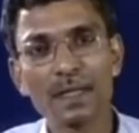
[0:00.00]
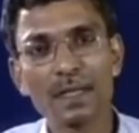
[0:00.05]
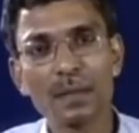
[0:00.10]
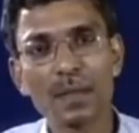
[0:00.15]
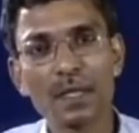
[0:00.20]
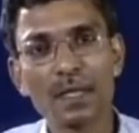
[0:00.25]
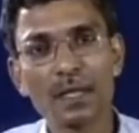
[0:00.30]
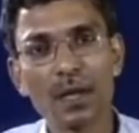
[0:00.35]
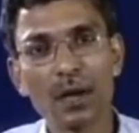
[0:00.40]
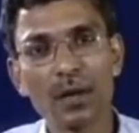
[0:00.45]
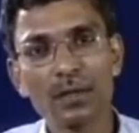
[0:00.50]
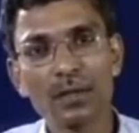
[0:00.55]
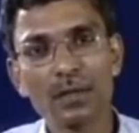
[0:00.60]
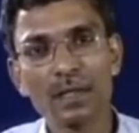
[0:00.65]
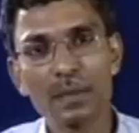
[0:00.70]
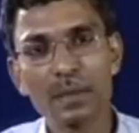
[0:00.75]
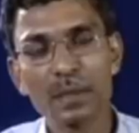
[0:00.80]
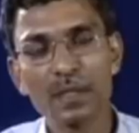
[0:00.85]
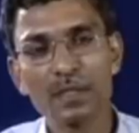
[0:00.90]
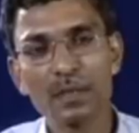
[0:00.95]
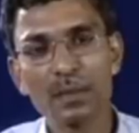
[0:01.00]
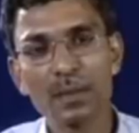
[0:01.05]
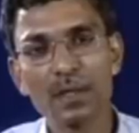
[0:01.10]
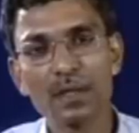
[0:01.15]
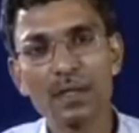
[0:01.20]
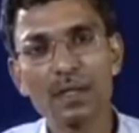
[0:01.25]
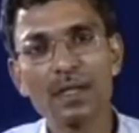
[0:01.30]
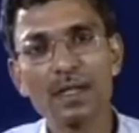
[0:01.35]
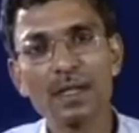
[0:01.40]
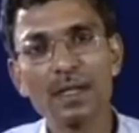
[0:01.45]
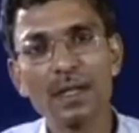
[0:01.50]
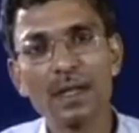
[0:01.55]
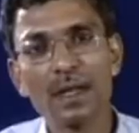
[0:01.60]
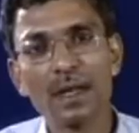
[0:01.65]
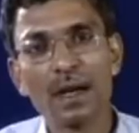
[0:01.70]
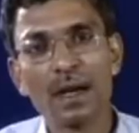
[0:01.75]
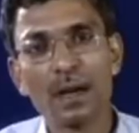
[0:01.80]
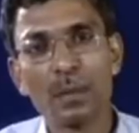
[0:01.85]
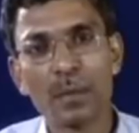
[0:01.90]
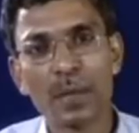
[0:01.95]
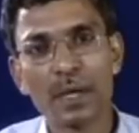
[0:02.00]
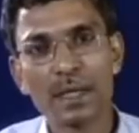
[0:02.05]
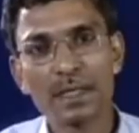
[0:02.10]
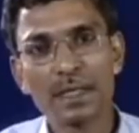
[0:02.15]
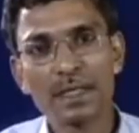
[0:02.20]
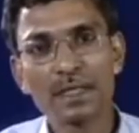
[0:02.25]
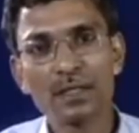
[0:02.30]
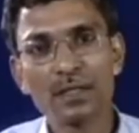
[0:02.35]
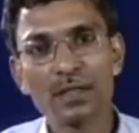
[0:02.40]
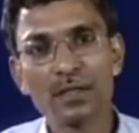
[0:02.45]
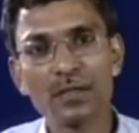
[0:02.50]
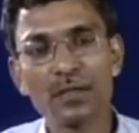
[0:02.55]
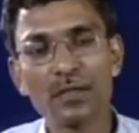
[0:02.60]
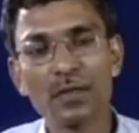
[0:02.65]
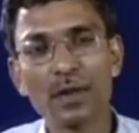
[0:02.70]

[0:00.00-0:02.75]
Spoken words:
but it also depends upon the presence of